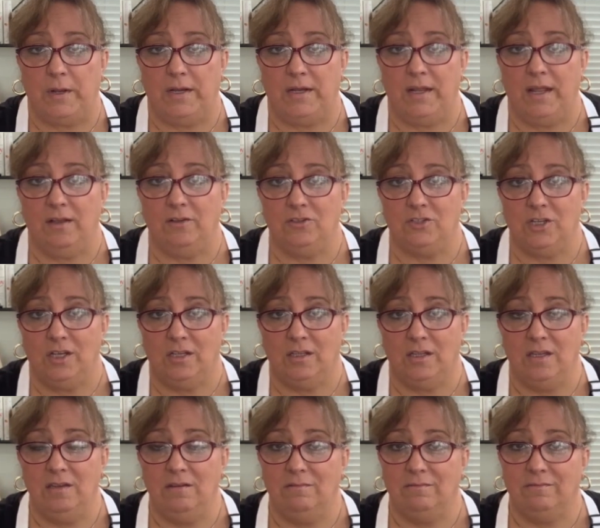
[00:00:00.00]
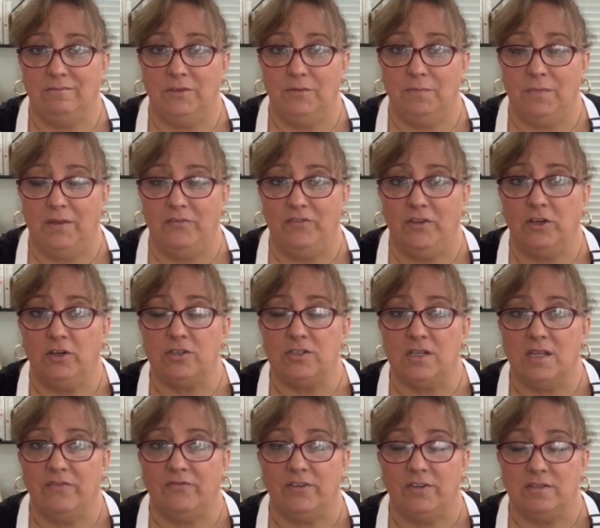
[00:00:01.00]
spread it out gently my
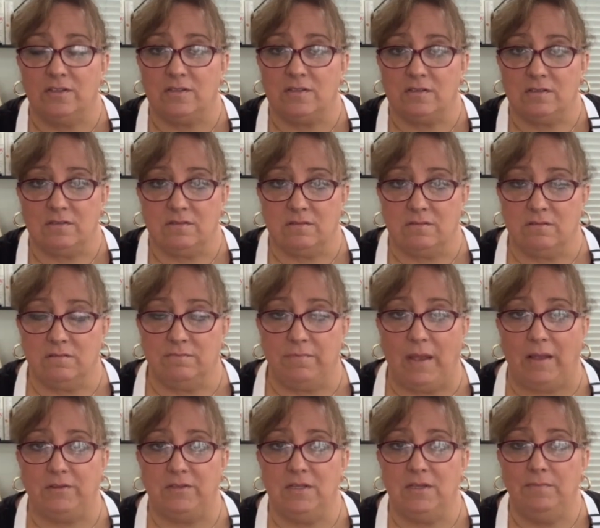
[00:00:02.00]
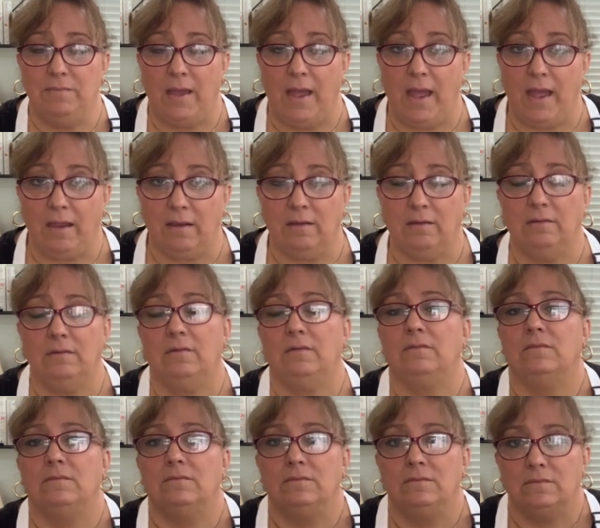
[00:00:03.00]
fingers. If it's bouncing back,
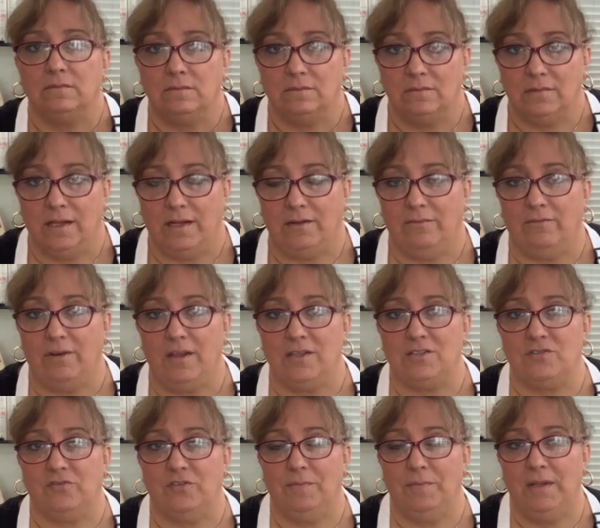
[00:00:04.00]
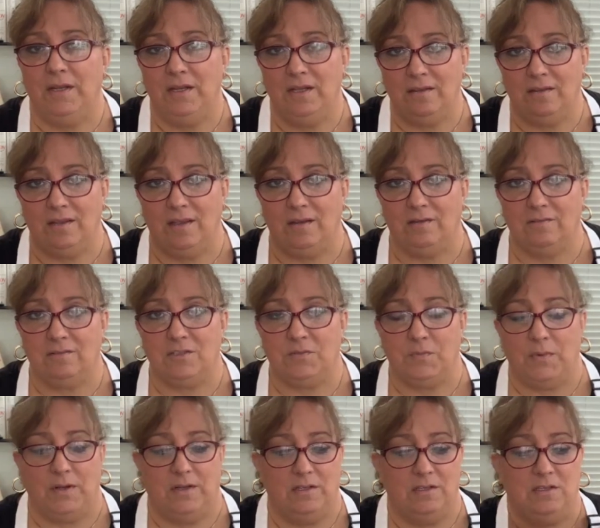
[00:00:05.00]
let it rest for a minute,
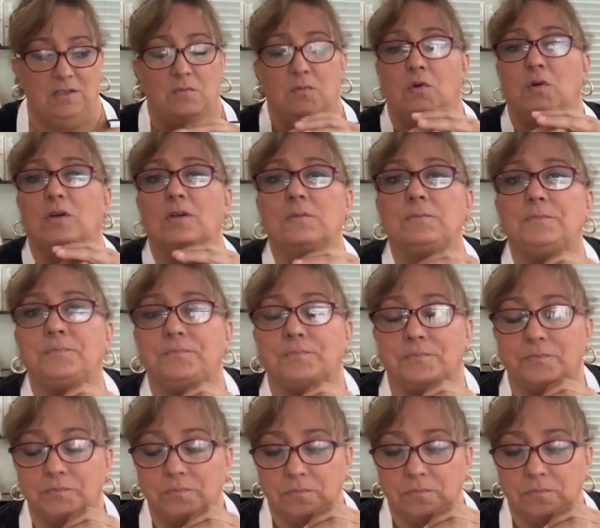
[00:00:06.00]
then spread it some more.